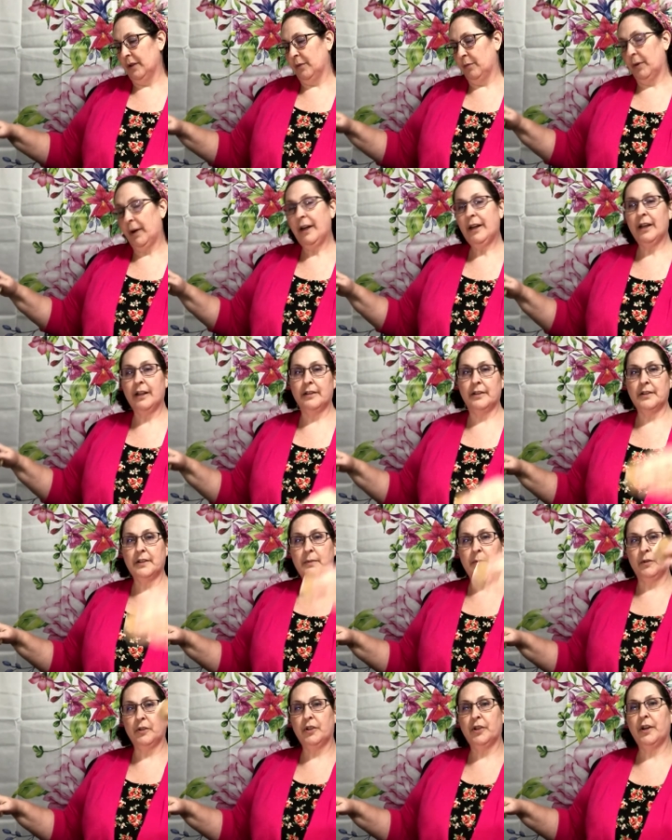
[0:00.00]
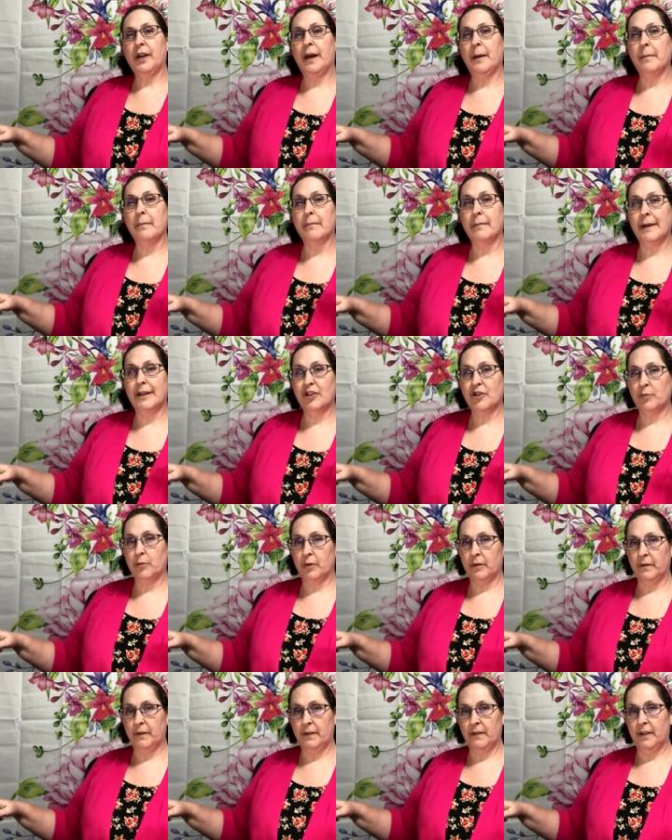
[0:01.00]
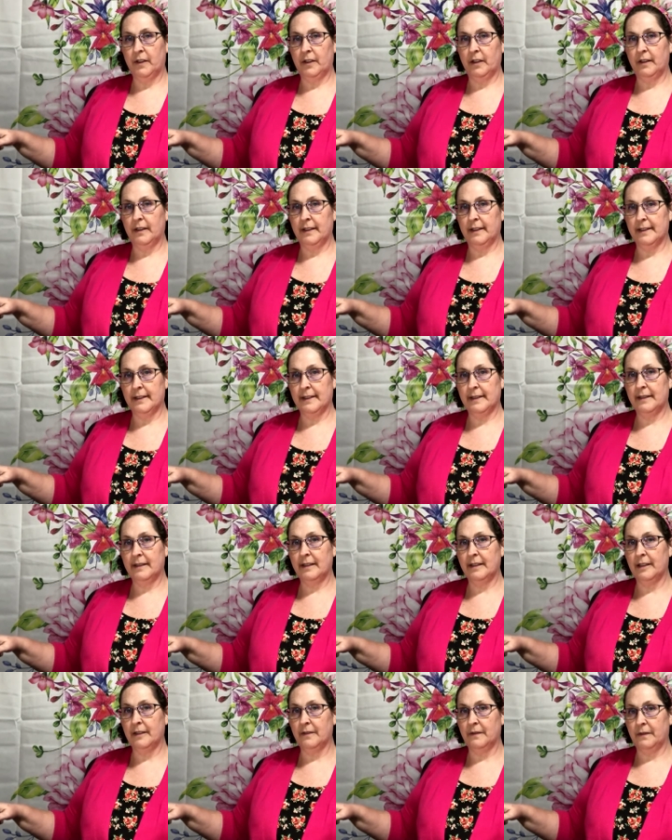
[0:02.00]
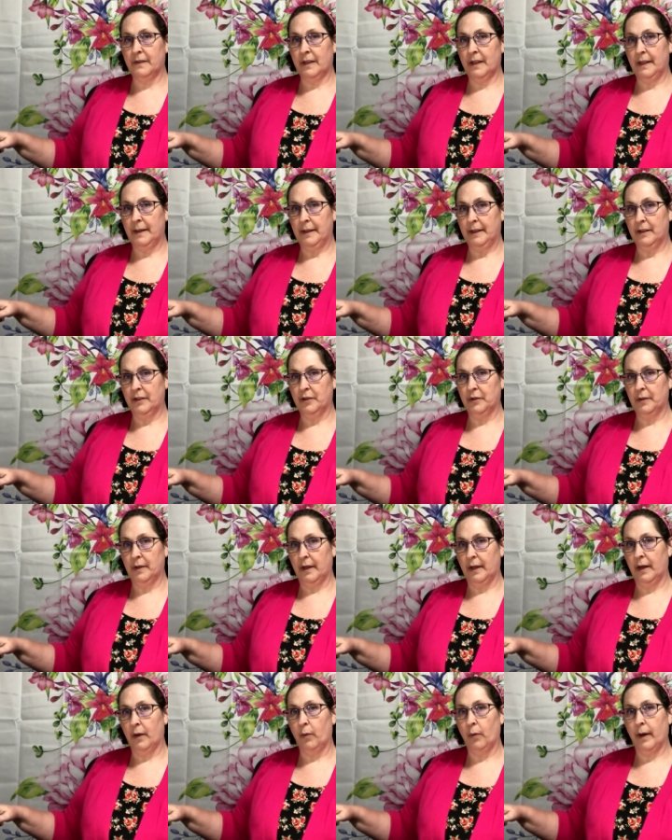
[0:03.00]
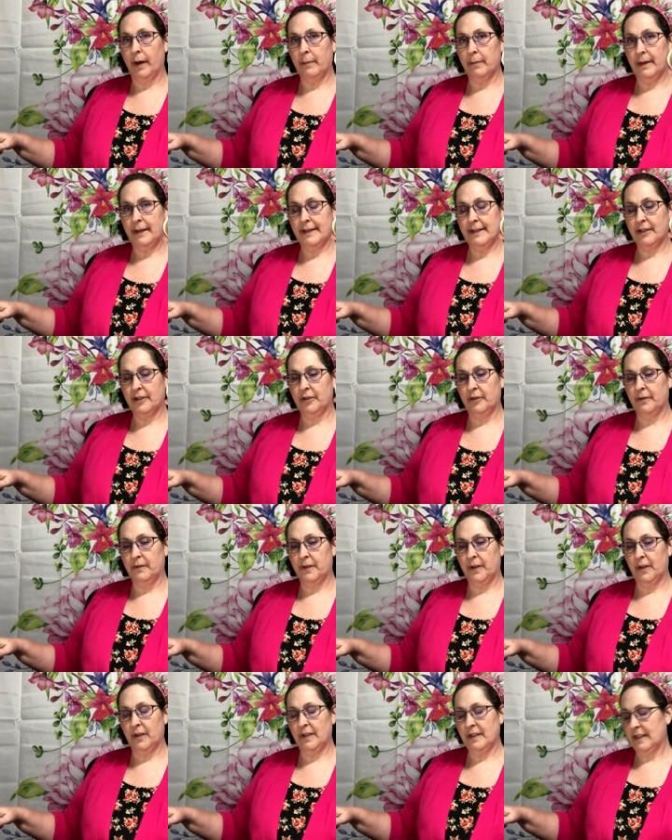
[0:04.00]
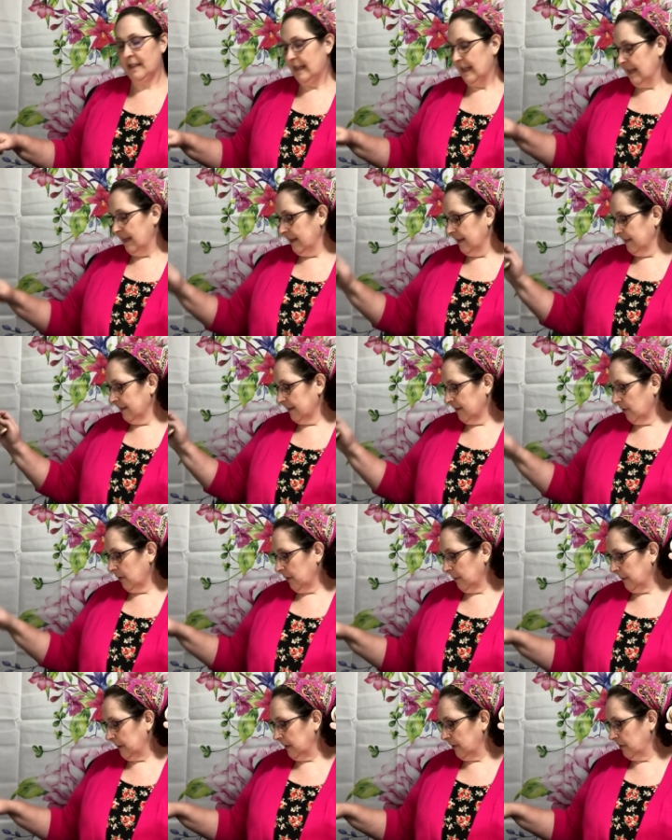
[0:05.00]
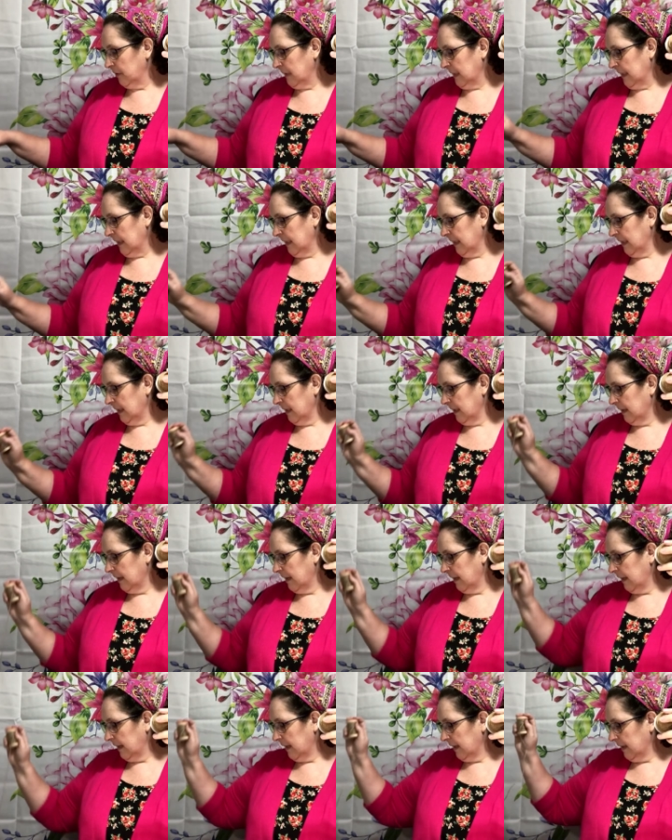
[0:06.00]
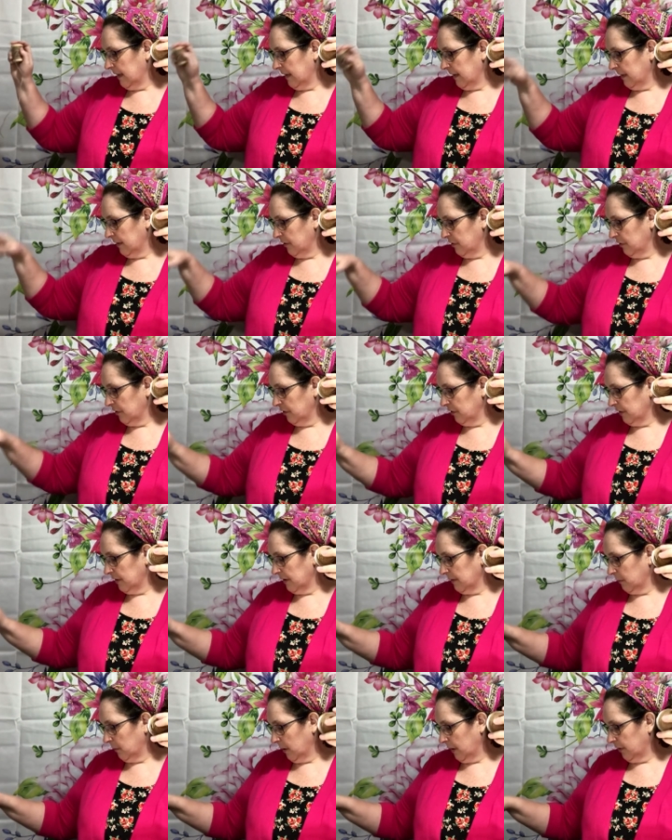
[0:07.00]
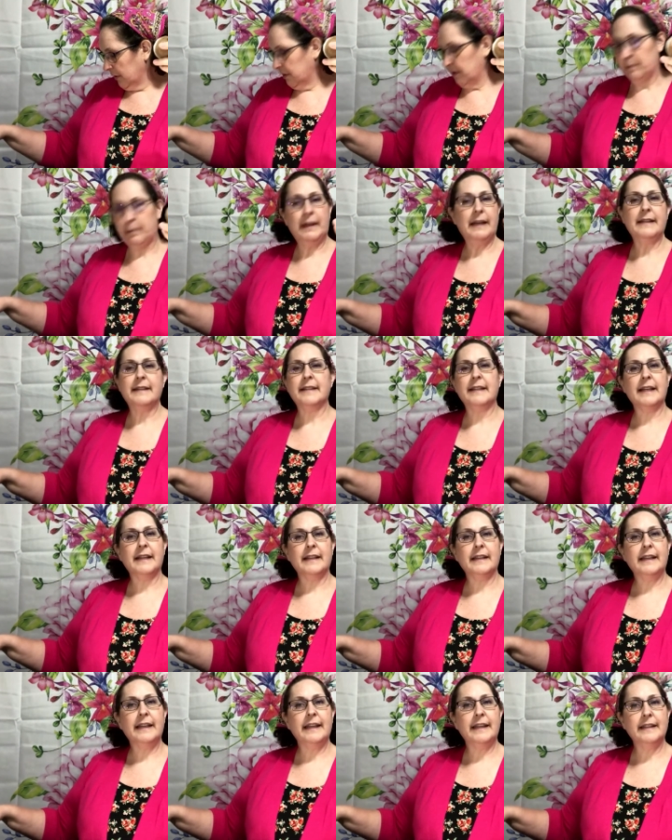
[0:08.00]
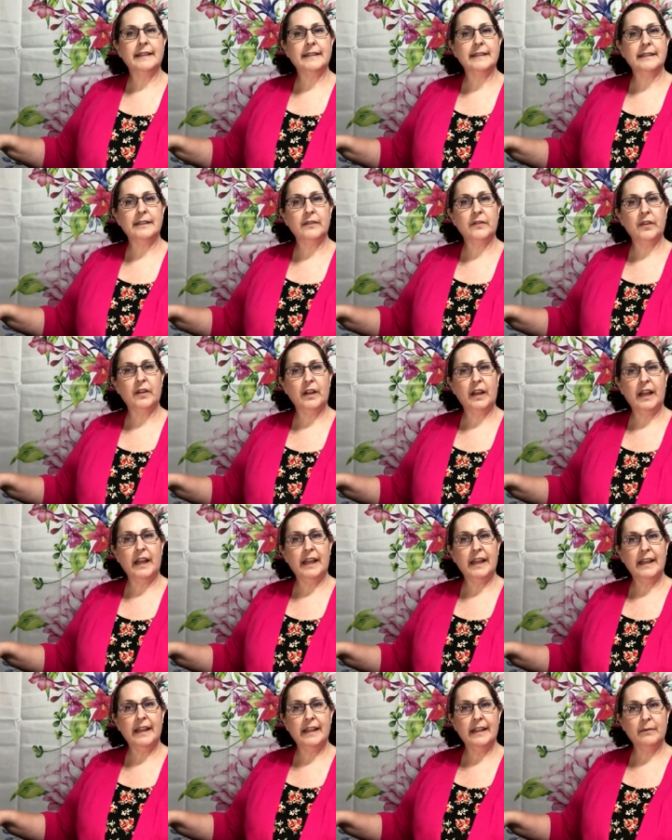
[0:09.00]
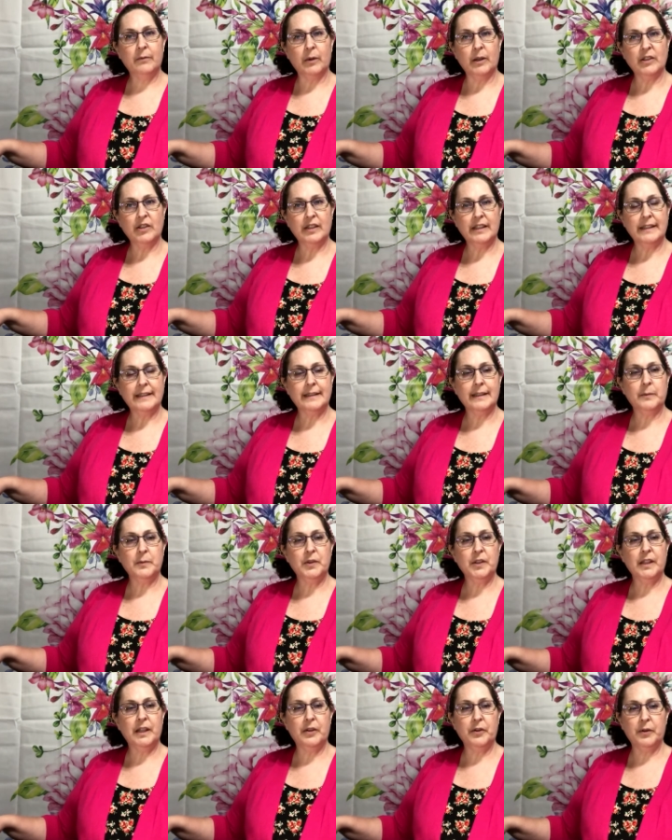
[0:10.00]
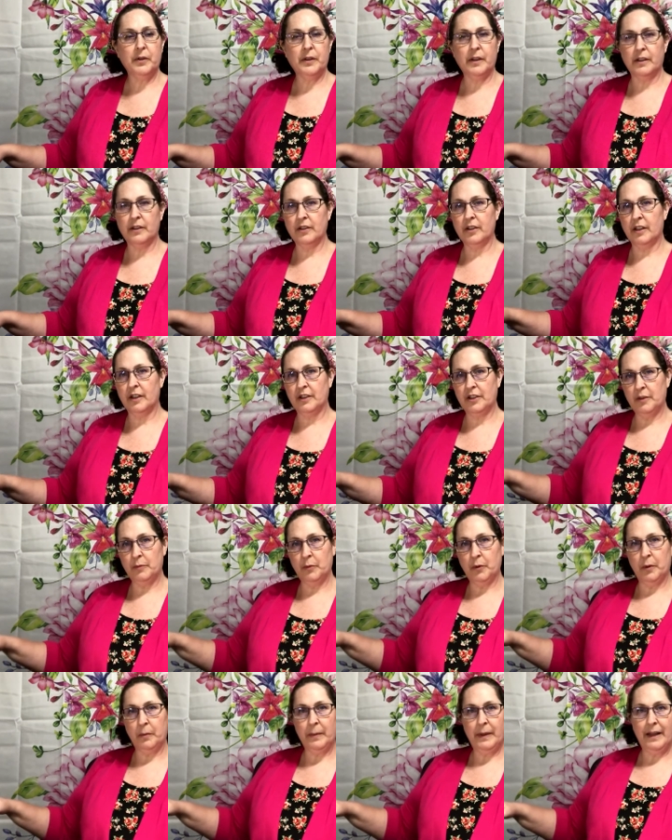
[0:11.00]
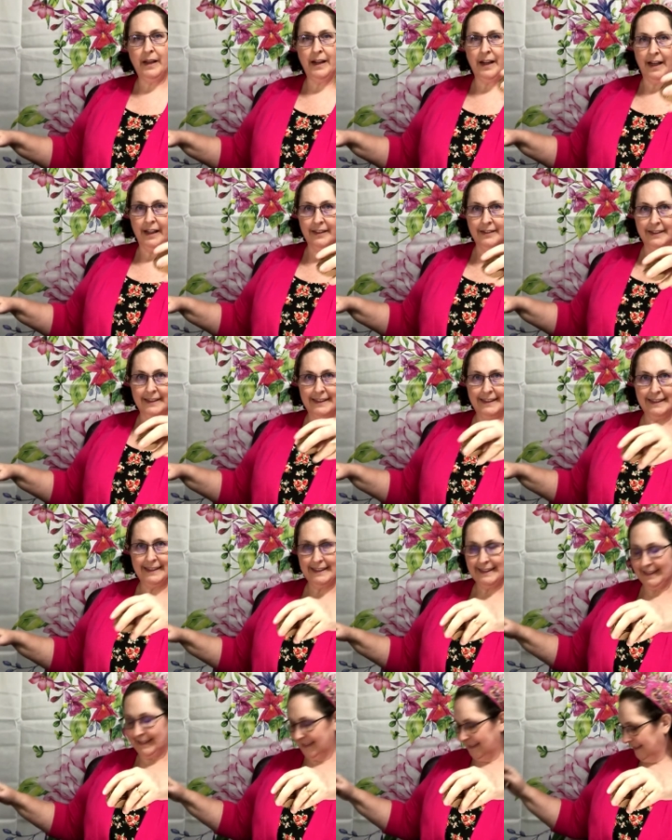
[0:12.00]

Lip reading: bright colors will turn out much more vivid on this if I do a white base coat first. So I'm going to do that, and you can just watch some paint techniques if you like. Watch things come together, and I'll talk to you more about Iris.